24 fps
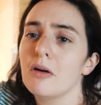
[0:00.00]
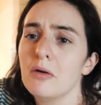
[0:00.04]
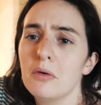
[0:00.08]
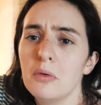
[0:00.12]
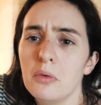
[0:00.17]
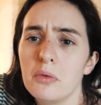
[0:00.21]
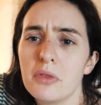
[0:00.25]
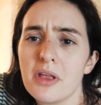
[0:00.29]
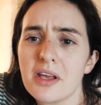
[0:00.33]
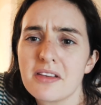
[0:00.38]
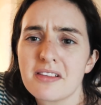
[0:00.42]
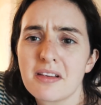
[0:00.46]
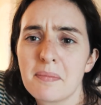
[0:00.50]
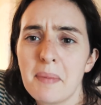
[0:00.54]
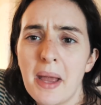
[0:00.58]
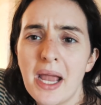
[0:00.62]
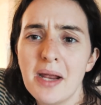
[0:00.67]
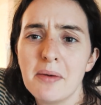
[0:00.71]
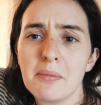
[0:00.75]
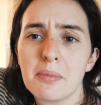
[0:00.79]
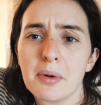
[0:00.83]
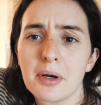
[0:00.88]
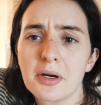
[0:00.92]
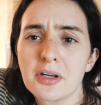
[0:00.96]
Ooh, there's a
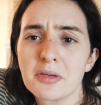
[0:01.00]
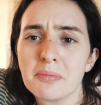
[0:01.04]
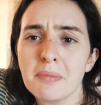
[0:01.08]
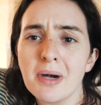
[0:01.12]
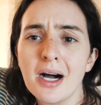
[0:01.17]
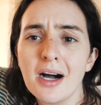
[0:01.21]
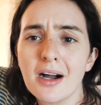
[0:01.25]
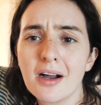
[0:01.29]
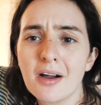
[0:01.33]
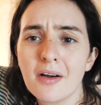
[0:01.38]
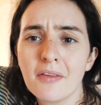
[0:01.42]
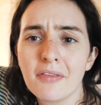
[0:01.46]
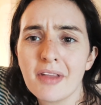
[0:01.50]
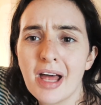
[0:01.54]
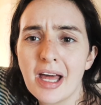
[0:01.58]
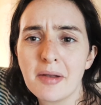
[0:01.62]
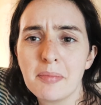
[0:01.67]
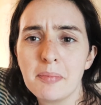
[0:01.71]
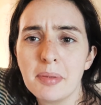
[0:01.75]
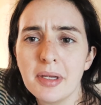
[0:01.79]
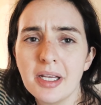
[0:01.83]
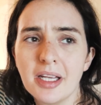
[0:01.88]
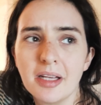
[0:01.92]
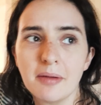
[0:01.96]
paintbrush mark on
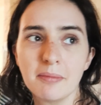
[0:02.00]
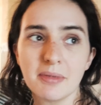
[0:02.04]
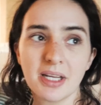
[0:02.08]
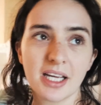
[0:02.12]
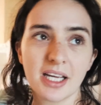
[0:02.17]
that beam.